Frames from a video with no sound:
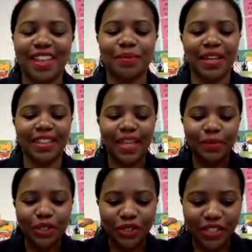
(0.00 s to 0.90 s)
but let
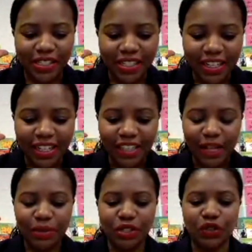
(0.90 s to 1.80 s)
me just
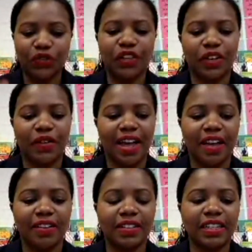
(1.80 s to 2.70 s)
figure
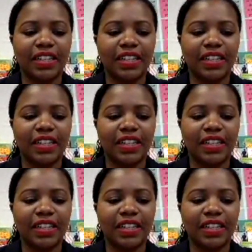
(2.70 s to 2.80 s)
out,